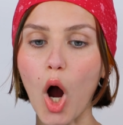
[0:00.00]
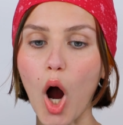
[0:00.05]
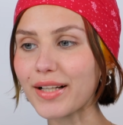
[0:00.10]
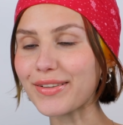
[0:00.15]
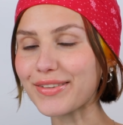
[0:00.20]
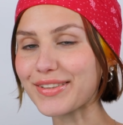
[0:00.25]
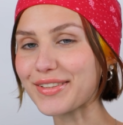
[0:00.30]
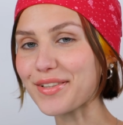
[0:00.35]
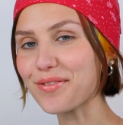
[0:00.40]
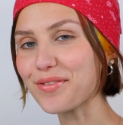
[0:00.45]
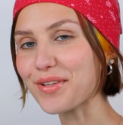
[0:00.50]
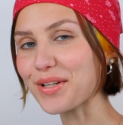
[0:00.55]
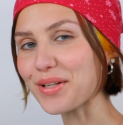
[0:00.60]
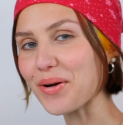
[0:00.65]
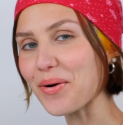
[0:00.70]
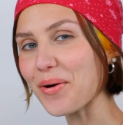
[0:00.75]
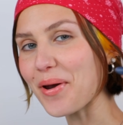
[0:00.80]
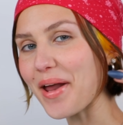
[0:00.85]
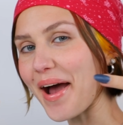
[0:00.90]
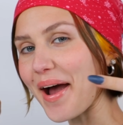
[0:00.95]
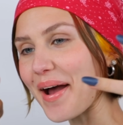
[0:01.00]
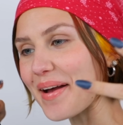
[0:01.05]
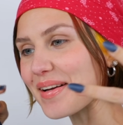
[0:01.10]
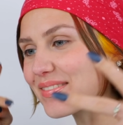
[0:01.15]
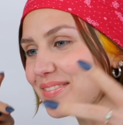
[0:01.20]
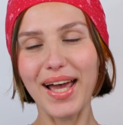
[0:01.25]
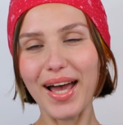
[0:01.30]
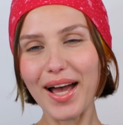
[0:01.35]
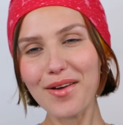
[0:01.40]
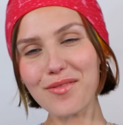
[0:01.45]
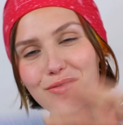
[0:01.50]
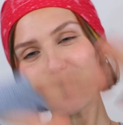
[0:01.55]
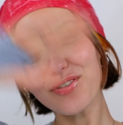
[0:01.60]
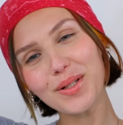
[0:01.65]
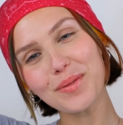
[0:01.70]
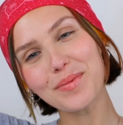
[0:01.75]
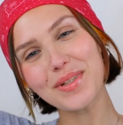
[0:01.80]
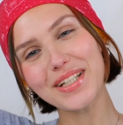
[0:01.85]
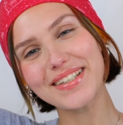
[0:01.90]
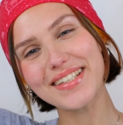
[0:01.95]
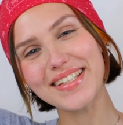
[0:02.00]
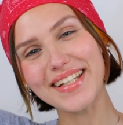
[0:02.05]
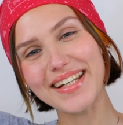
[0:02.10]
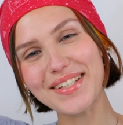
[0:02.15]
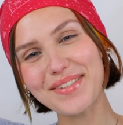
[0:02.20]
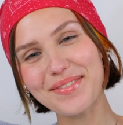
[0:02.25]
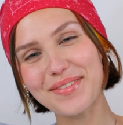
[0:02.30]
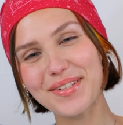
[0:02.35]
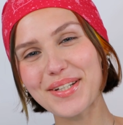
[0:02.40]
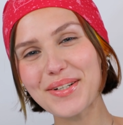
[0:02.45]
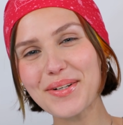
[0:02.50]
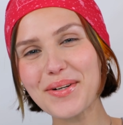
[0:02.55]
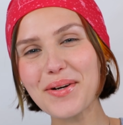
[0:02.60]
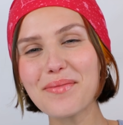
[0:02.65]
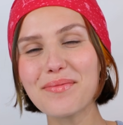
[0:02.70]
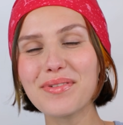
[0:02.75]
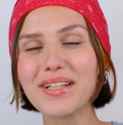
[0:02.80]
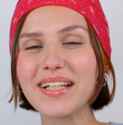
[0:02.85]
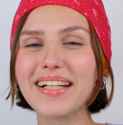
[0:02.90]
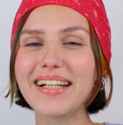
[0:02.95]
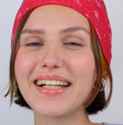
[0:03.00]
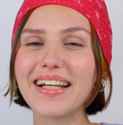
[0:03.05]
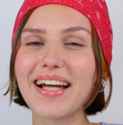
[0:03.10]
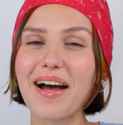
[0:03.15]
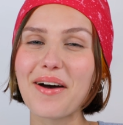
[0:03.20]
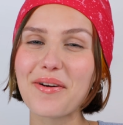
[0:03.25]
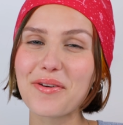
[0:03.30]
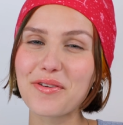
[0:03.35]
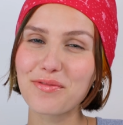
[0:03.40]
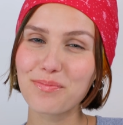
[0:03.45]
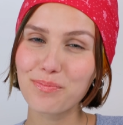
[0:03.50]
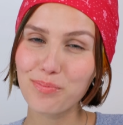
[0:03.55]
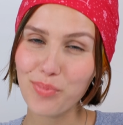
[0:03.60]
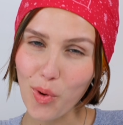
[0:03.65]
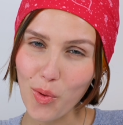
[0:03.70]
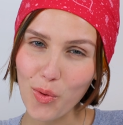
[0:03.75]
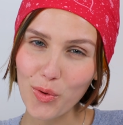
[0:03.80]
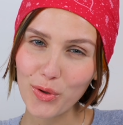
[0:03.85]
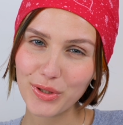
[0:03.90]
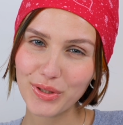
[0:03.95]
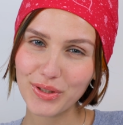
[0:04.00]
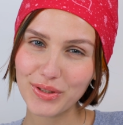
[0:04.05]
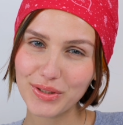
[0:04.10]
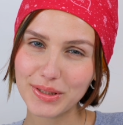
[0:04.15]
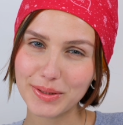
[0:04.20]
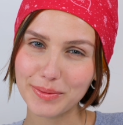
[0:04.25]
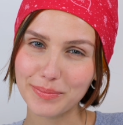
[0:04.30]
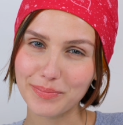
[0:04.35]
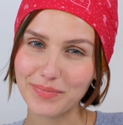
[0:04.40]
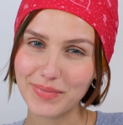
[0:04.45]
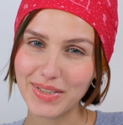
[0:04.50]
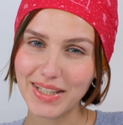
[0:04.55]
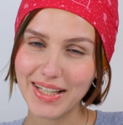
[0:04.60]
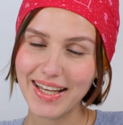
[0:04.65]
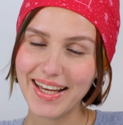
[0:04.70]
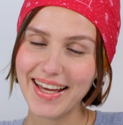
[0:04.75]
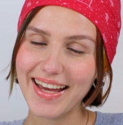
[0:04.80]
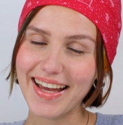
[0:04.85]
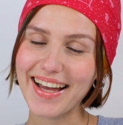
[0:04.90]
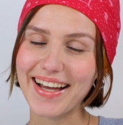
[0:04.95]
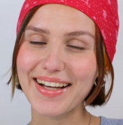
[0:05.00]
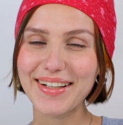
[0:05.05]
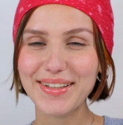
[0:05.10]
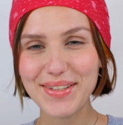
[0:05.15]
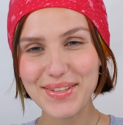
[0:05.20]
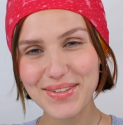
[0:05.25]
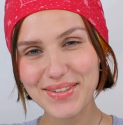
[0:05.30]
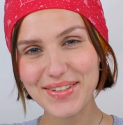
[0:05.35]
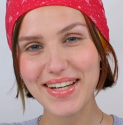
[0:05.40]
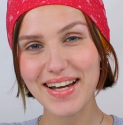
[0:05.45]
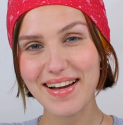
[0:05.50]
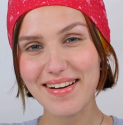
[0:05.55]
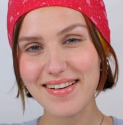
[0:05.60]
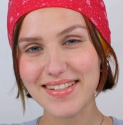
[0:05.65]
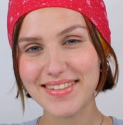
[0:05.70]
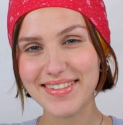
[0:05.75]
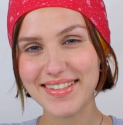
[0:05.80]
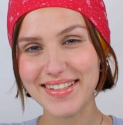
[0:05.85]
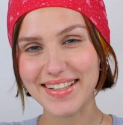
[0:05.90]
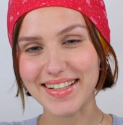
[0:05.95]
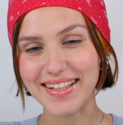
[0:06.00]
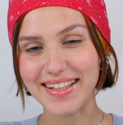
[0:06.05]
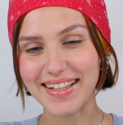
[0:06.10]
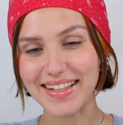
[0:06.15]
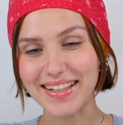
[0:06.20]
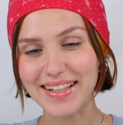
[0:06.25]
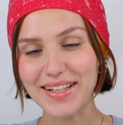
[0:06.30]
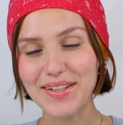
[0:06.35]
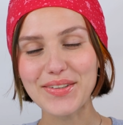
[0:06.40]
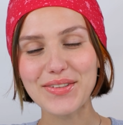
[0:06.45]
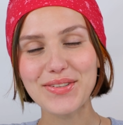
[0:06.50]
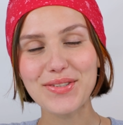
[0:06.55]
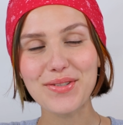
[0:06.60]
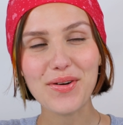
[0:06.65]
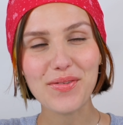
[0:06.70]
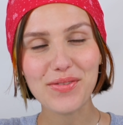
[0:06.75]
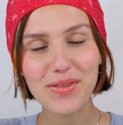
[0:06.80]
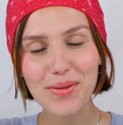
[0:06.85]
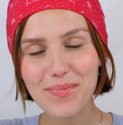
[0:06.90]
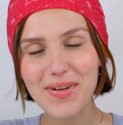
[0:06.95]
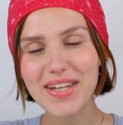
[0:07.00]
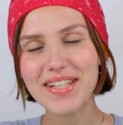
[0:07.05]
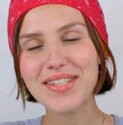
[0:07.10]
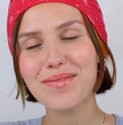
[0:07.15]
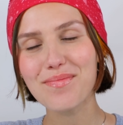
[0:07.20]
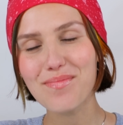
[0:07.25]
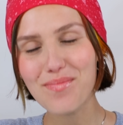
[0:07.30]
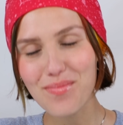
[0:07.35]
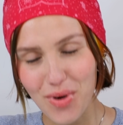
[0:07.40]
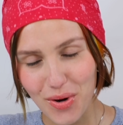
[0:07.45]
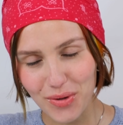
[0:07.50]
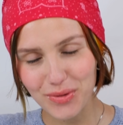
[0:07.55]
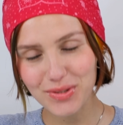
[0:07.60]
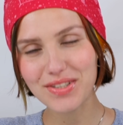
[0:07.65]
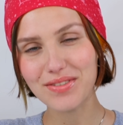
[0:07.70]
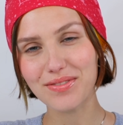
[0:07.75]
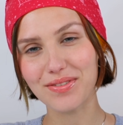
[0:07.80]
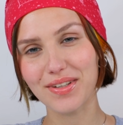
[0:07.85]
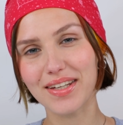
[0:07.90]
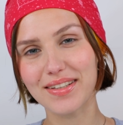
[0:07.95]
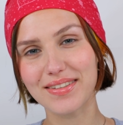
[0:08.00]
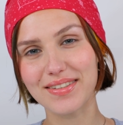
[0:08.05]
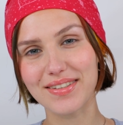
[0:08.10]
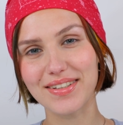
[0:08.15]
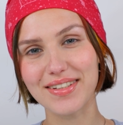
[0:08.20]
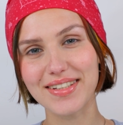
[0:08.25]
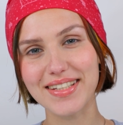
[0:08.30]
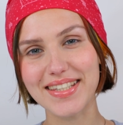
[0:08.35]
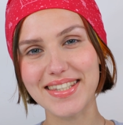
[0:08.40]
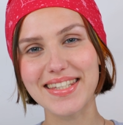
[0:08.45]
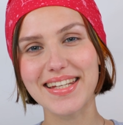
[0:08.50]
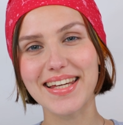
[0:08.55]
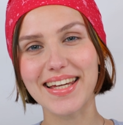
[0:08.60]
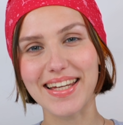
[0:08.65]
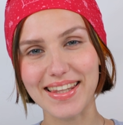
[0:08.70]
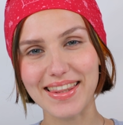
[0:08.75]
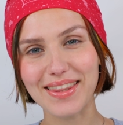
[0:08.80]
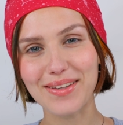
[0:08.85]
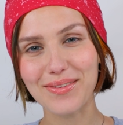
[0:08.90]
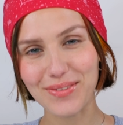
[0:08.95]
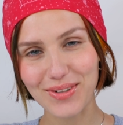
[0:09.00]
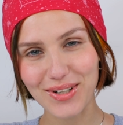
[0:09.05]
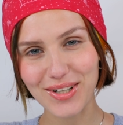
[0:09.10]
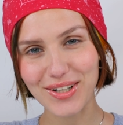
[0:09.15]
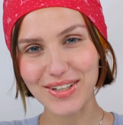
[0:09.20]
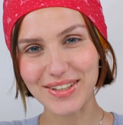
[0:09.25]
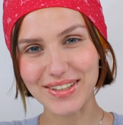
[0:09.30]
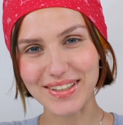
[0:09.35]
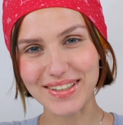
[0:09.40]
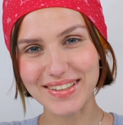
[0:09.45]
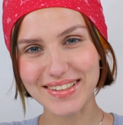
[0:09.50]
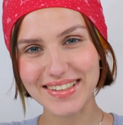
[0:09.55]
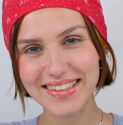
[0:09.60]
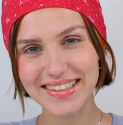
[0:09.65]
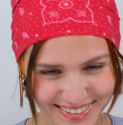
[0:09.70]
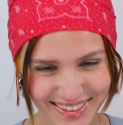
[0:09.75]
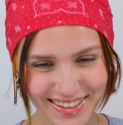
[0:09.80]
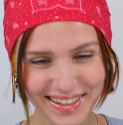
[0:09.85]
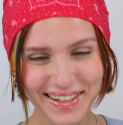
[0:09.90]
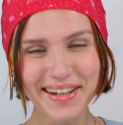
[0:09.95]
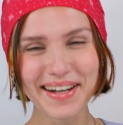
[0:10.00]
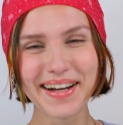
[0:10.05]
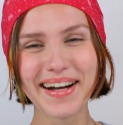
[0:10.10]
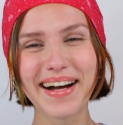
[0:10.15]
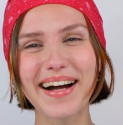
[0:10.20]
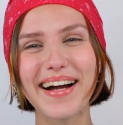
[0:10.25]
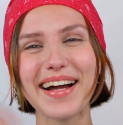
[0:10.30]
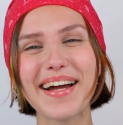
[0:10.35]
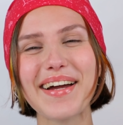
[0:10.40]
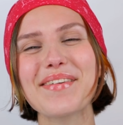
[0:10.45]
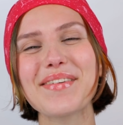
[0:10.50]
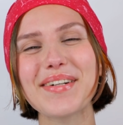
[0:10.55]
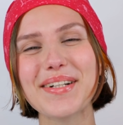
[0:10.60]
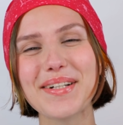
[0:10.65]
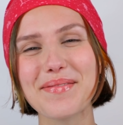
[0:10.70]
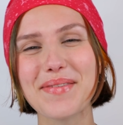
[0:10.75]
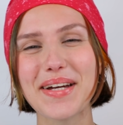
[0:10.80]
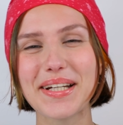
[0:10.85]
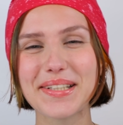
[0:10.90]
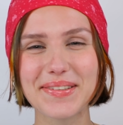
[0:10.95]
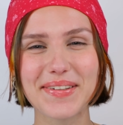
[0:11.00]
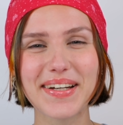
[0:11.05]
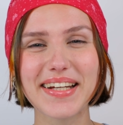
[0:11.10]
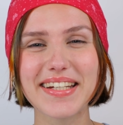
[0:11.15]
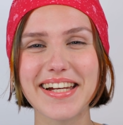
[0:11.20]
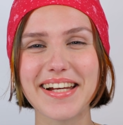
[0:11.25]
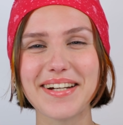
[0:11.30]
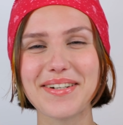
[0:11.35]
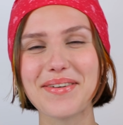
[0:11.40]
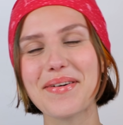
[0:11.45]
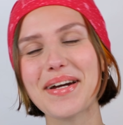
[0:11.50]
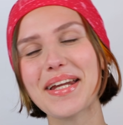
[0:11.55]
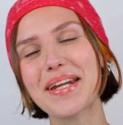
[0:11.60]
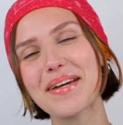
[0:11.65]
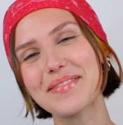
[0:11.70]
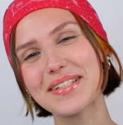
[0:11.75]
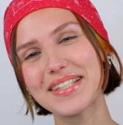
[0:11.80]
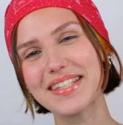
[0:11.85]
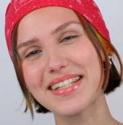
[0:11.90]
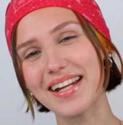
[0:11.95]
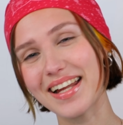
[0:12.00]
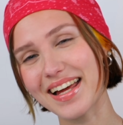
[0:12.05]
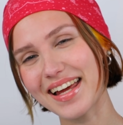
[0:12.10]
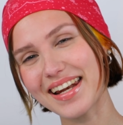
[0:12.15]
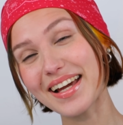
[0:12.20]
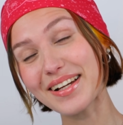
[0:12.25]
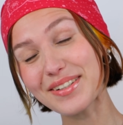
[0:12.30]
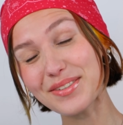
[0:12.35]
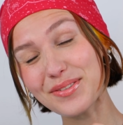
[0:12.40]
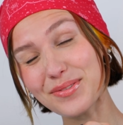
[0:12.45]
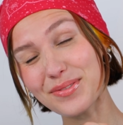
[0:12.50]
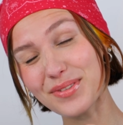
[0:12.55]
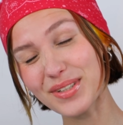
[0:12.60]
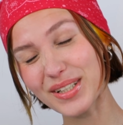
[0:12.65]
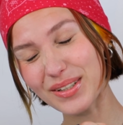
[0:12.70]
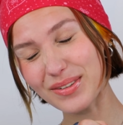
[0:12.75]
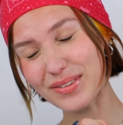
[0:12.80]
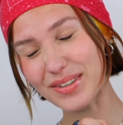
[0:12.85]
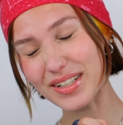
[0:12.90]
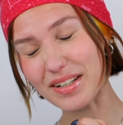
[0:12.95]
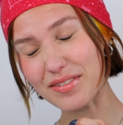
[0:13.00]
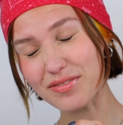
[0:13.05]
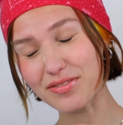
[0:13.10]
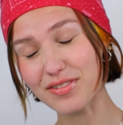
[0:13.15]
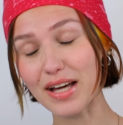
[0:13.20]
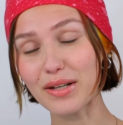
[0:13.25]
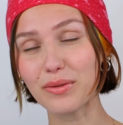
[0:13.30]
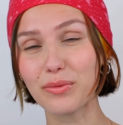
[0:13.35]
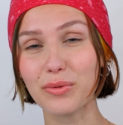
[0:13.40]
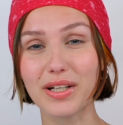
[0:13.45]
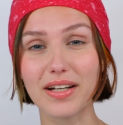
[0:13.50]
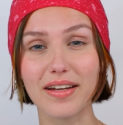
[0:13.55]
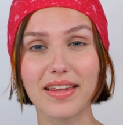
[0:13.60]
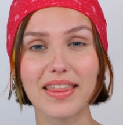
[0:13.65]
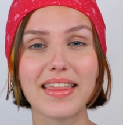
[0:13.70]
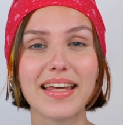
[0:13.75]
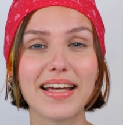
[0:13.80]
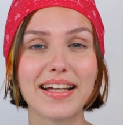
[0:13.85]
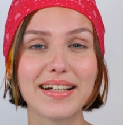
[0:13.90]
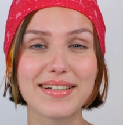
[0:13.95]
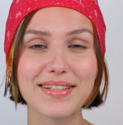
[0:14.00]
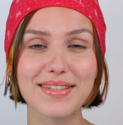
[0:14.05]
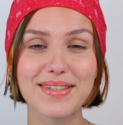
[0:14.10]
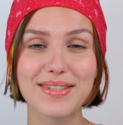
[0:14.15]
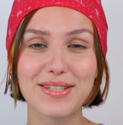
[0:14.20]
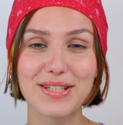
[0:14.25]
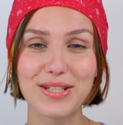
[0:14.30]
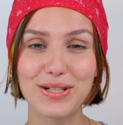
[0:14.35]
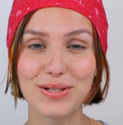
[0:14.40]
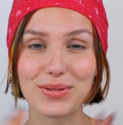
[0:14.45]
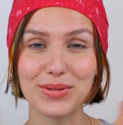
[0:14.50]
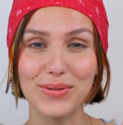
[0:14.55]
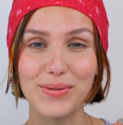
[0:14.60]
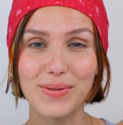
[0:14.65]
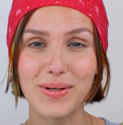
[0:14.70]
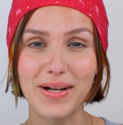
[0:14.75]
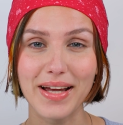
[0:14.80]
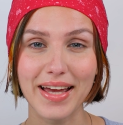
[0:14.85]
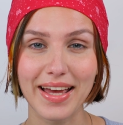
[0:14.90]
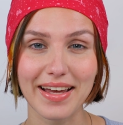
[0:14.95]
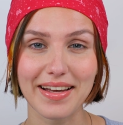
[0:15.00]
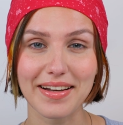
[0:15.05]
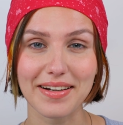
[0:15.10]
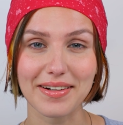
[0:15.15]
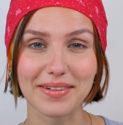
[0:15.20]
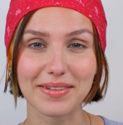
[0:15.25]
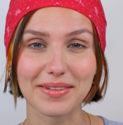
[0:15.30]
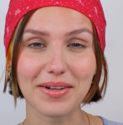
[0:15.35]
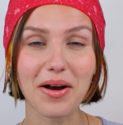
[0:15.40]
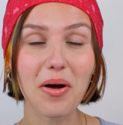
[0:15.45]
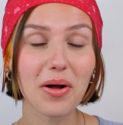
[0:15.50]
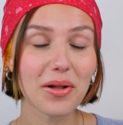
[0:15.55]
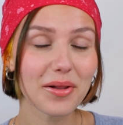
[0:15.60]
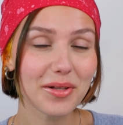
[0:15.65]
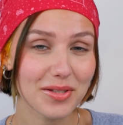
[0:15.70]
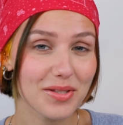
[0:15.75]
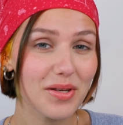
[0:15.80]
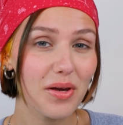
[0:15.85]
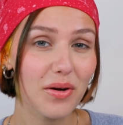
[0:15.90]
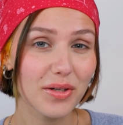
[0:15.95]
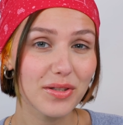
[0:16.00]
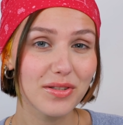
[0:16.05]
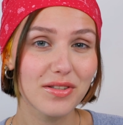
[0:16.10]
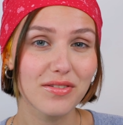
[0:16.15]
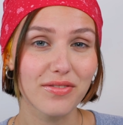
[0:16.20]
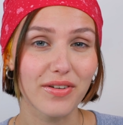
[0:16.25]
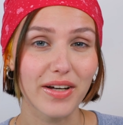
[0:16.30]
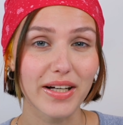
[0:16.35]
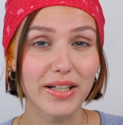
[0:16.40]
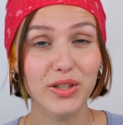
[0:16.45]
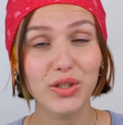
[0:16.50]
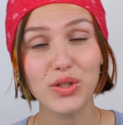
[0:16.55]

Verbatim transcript: I look different, don't I? I'm filming today's video completely out of boredom and curiosity. Two of the best motivators in the world. Hi and welcome back to my channel. My name is Salah and I do really really fun weird things to hair. All sorts of hair.